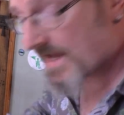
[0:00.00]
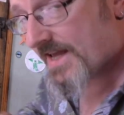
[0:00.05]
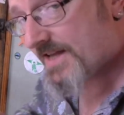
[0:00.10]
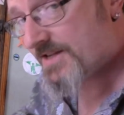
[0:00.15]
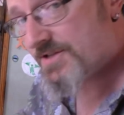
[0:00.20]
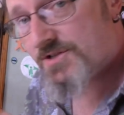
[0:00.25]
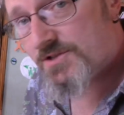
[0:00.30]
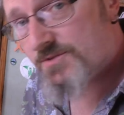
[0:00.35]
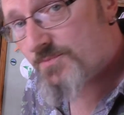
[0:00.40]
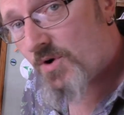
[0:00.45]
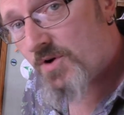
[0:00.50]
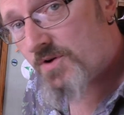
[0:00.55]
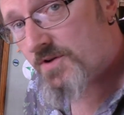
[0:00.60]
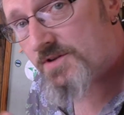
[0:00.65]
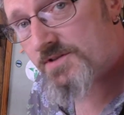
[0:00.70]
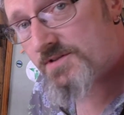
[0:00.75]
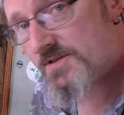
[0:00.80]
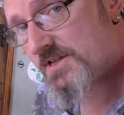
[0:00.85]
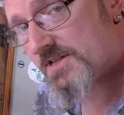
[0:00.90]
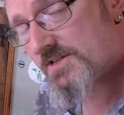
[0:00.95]
It's just
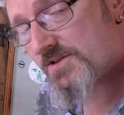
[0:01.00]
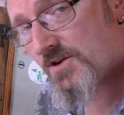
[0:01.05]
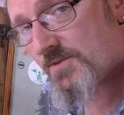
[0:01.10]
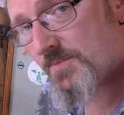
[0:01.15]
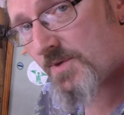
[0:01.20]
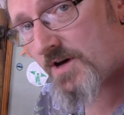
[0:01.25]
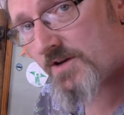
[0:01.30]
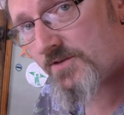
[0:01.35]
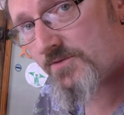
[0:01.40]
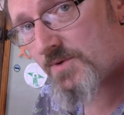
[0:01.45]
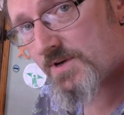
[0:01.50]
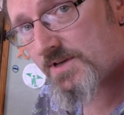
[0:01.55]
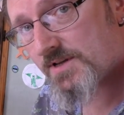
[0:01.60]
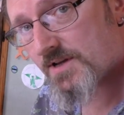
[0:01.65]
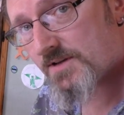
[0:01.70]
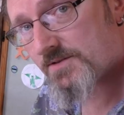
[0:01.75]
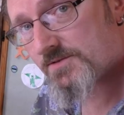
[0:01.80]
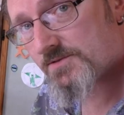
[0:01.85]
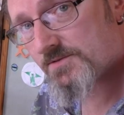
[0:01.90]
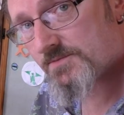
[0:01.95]
bonkers that it's not part of
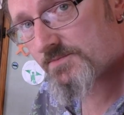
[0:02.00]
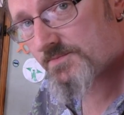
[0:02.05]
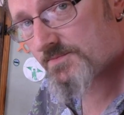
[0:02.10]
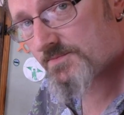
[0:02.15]
Windows.